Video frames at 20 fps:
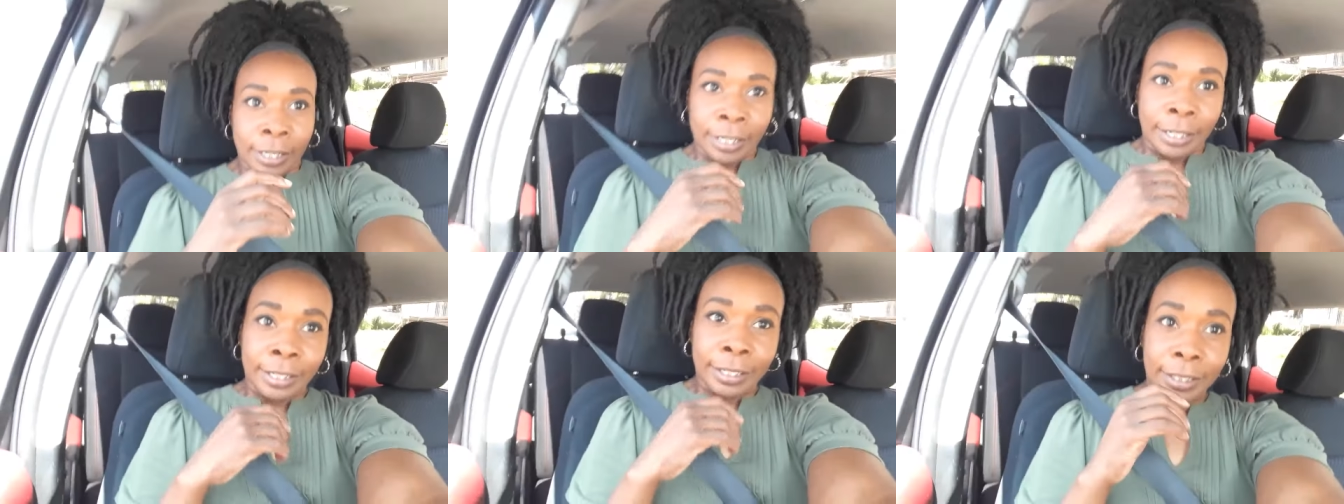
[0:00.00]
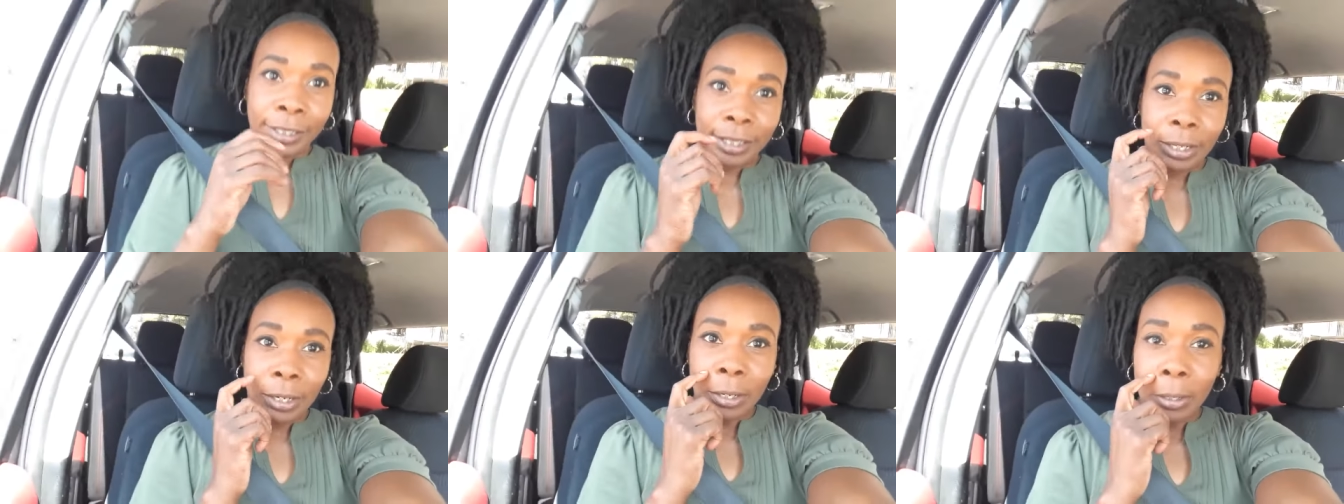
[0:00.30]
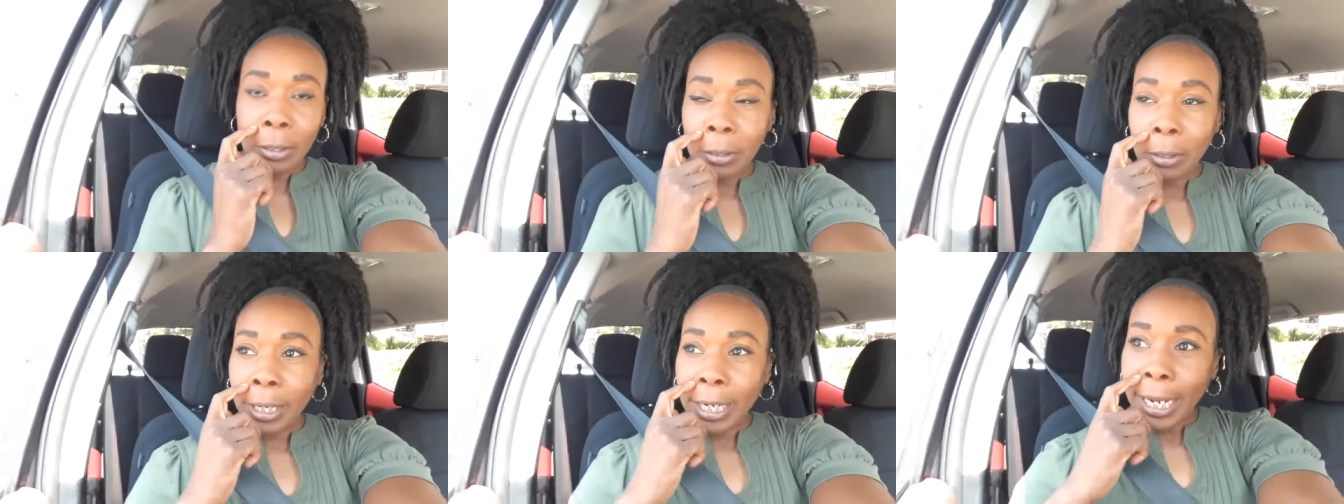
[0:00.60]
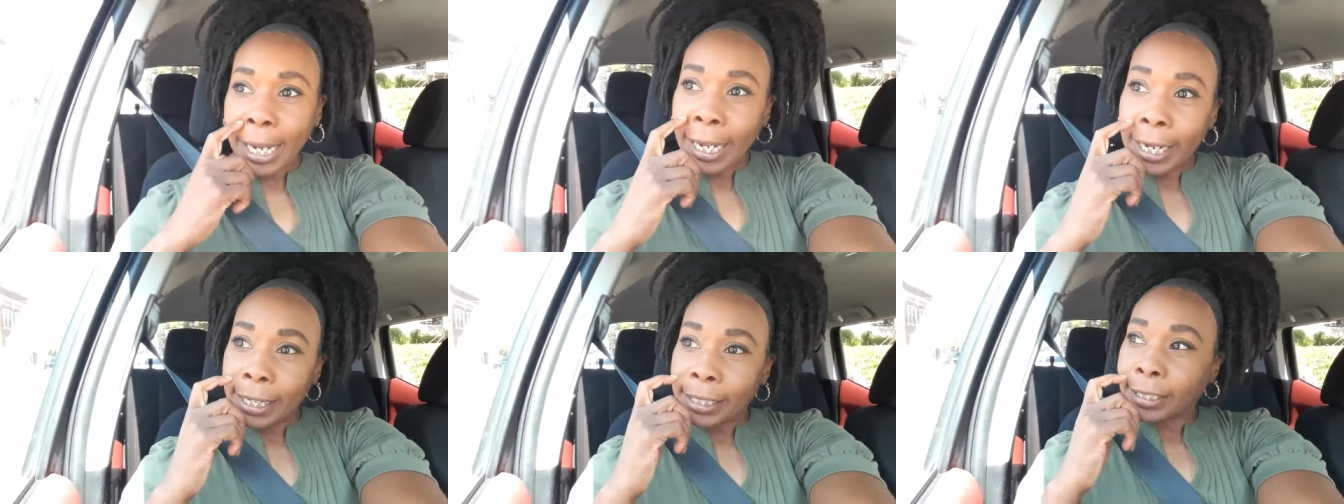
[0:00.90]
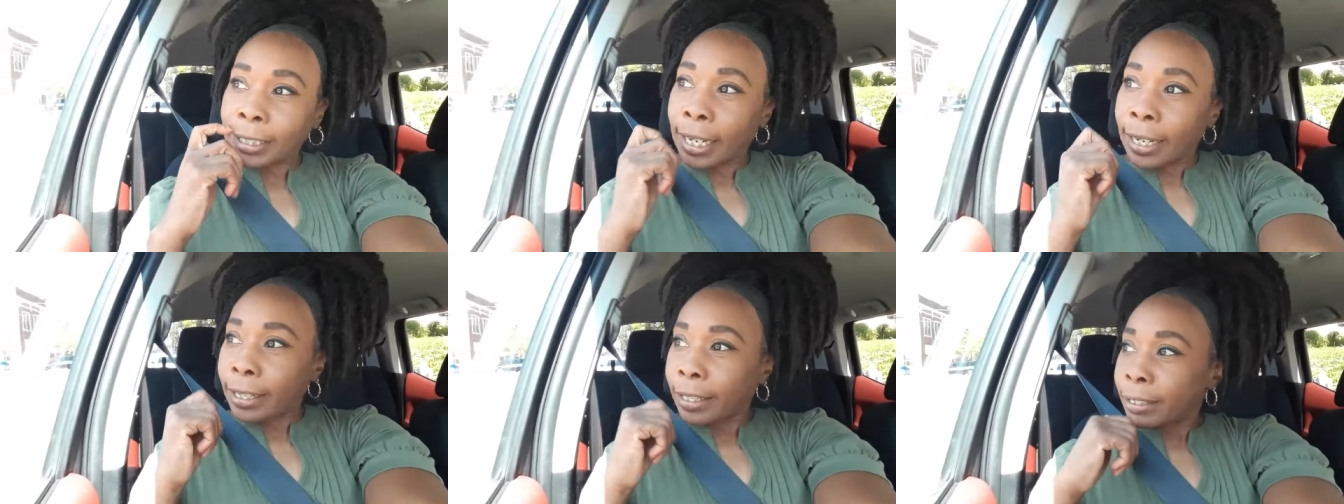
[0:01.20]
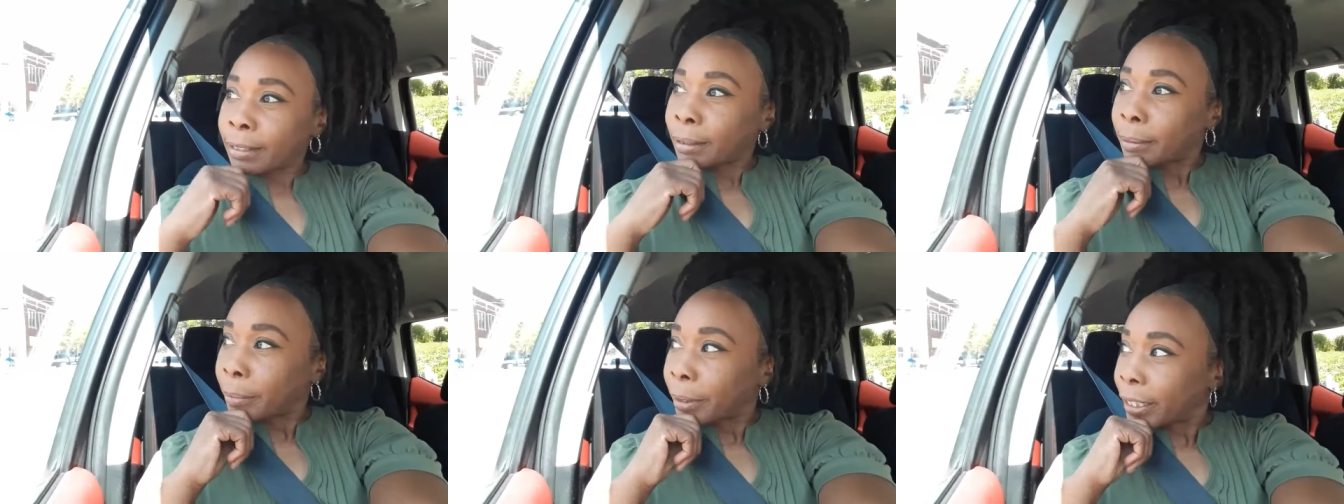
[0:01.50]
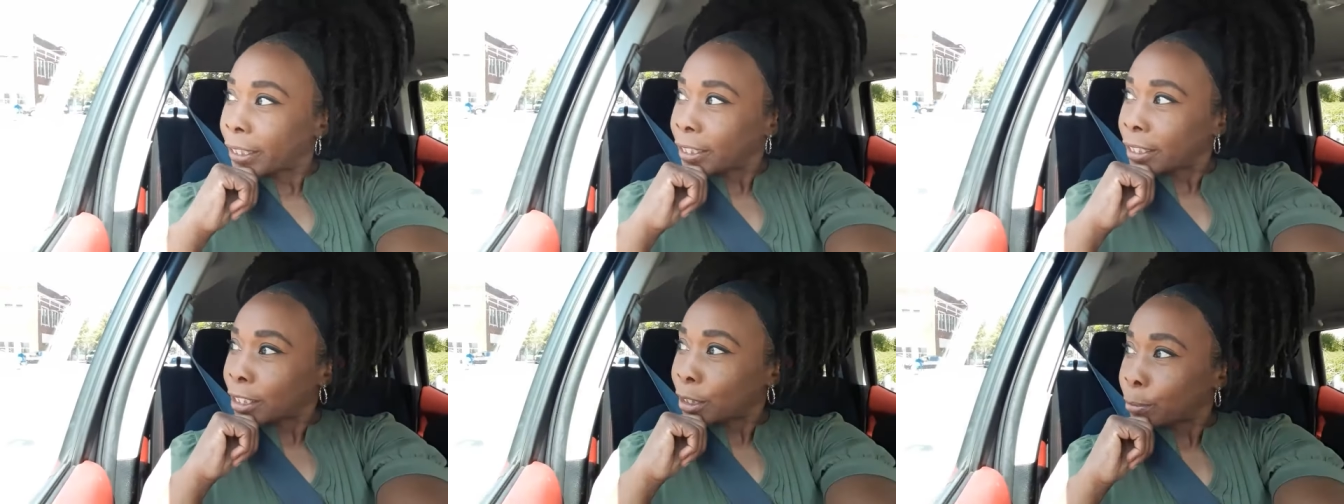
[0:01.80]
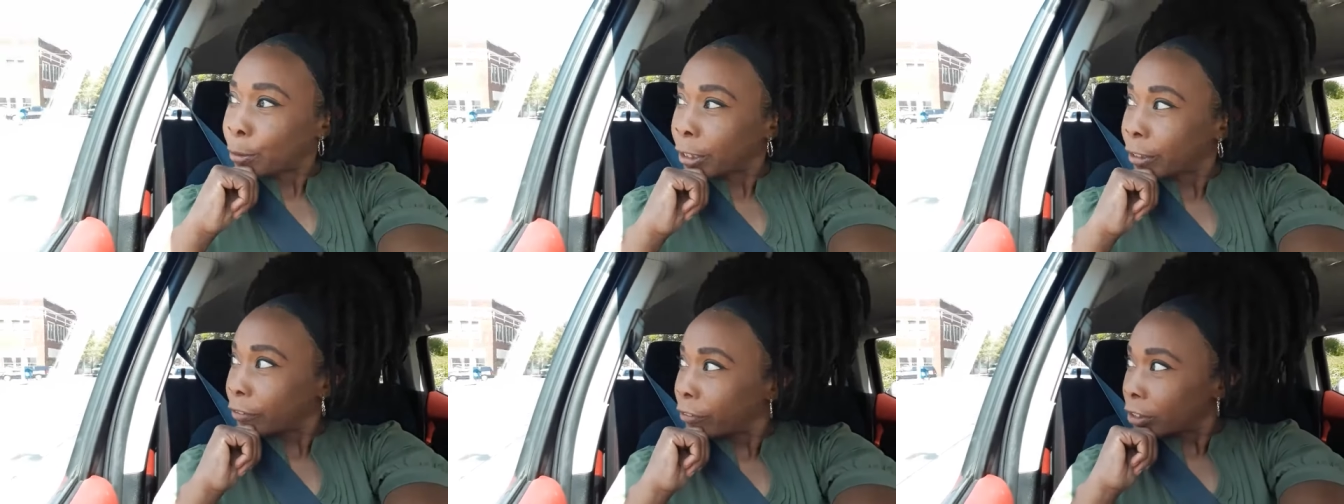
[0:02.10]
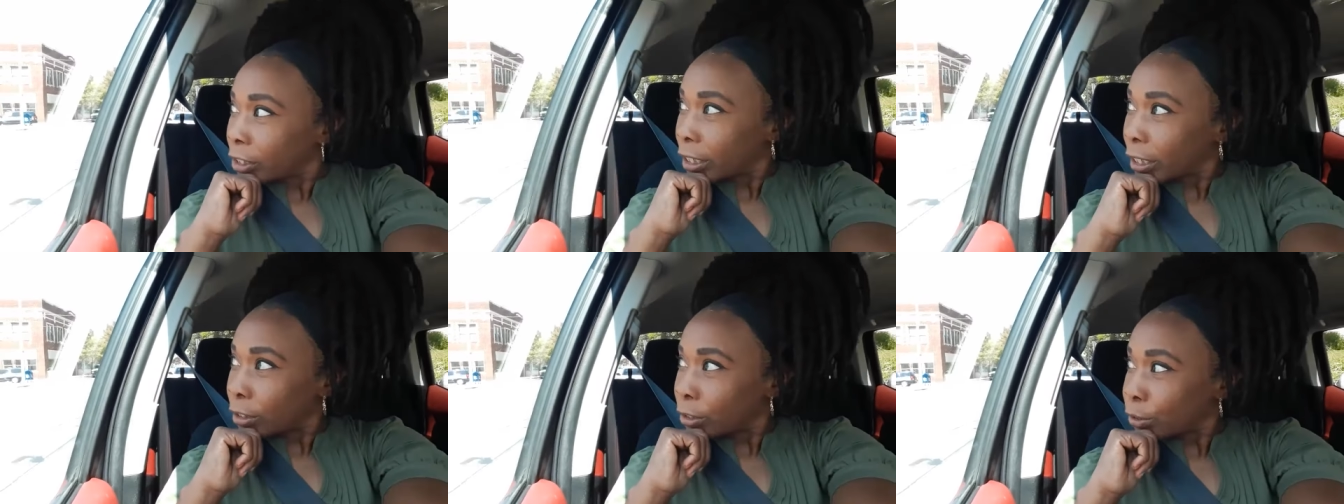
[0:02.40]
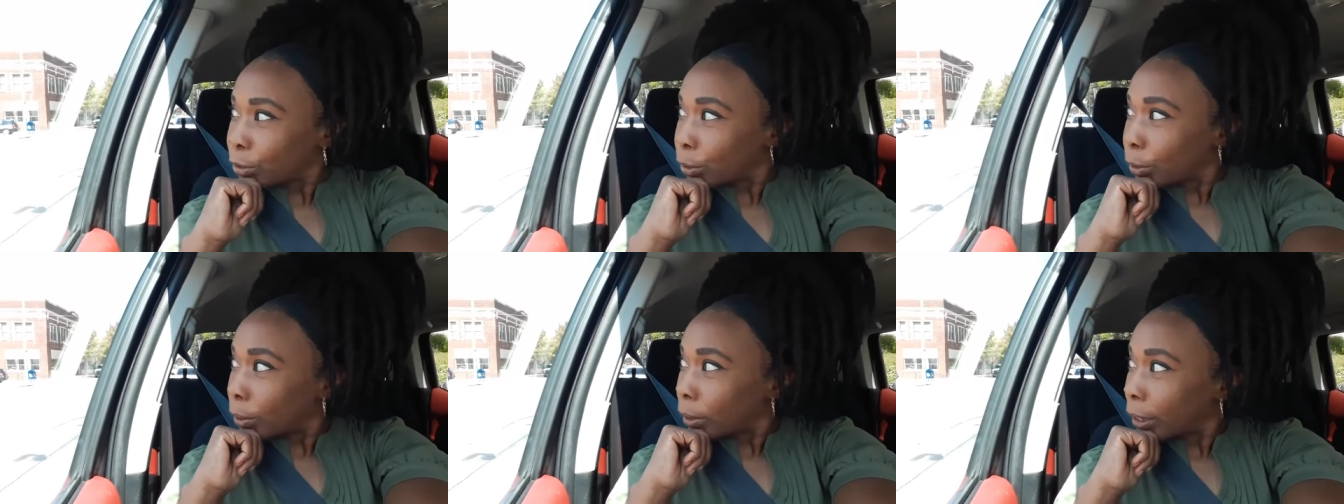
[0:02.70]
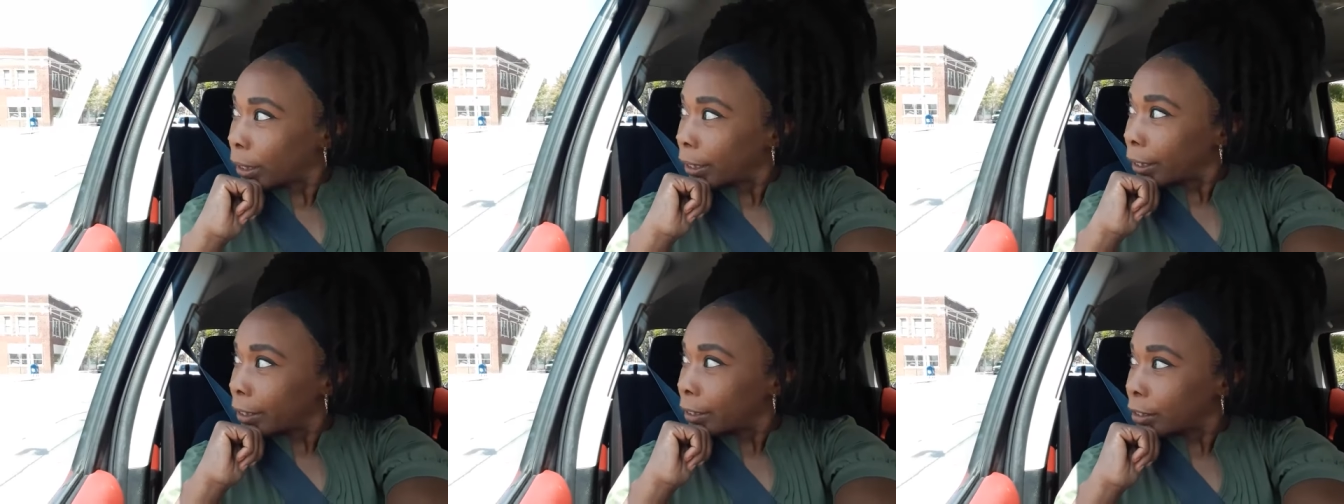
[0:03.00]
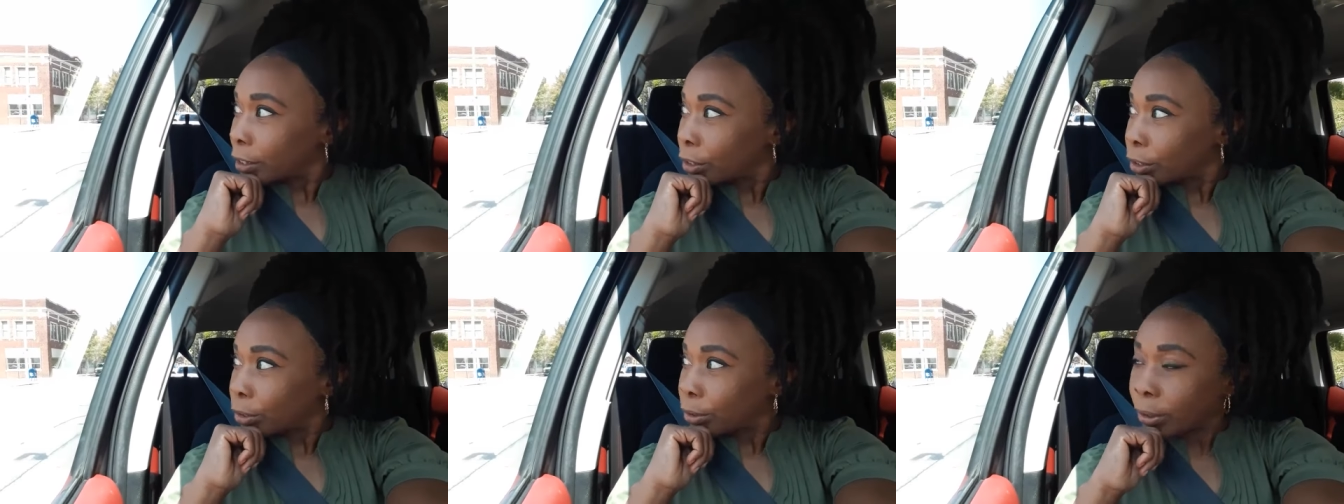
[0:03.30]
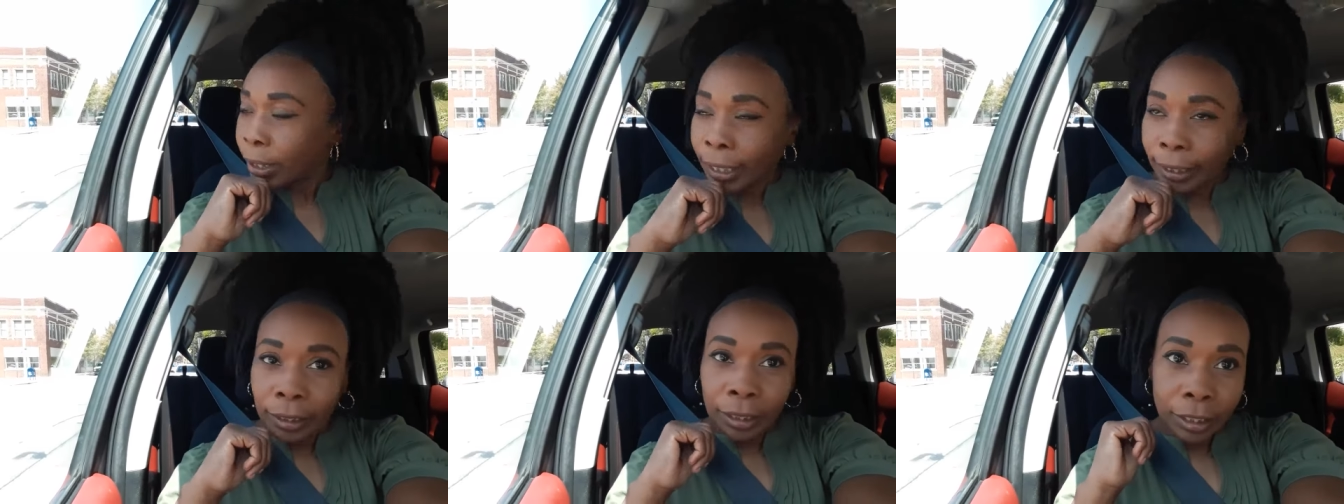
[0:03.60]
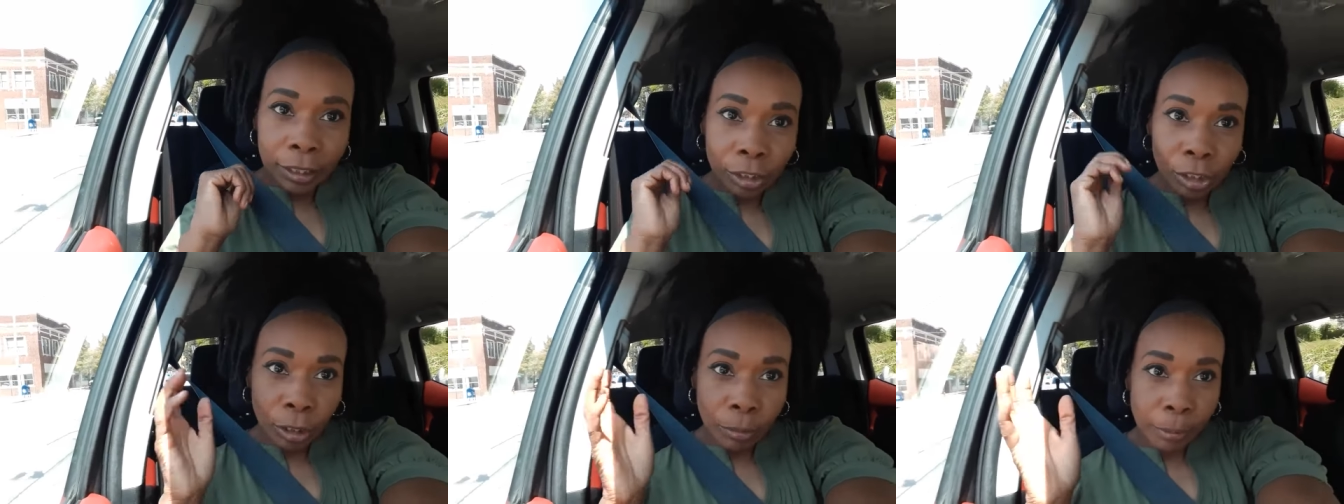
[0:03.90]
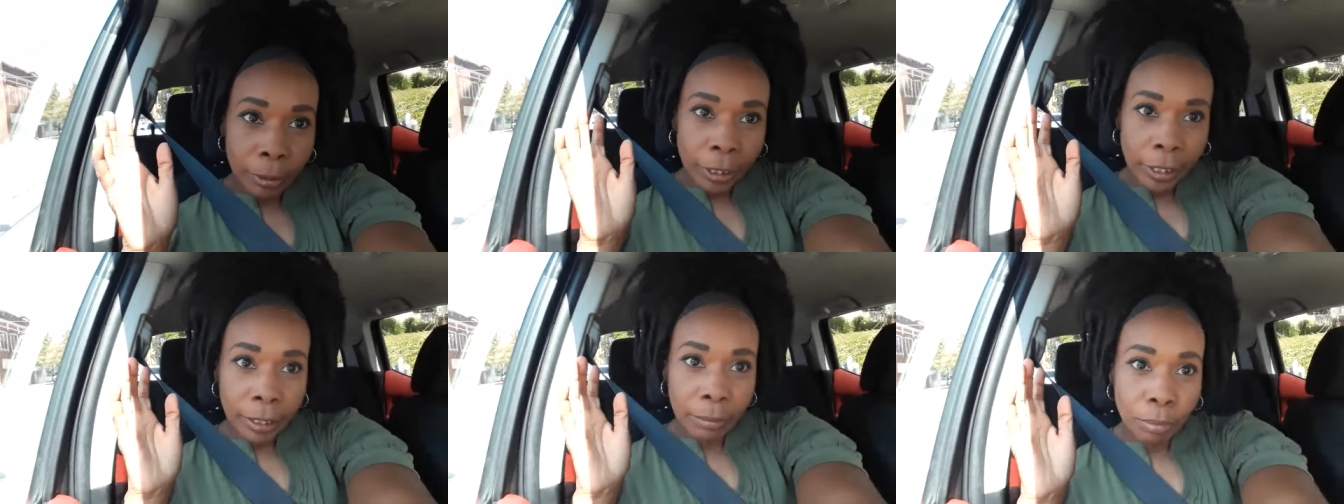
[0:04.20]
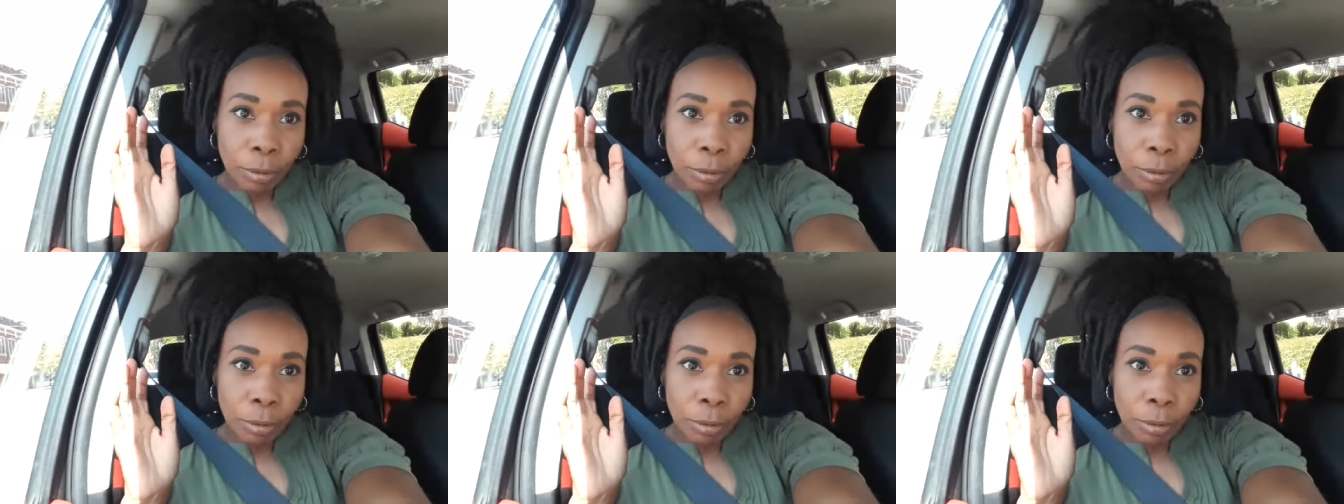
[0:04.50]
and so guys i am in springfield illinois to do like the interpreting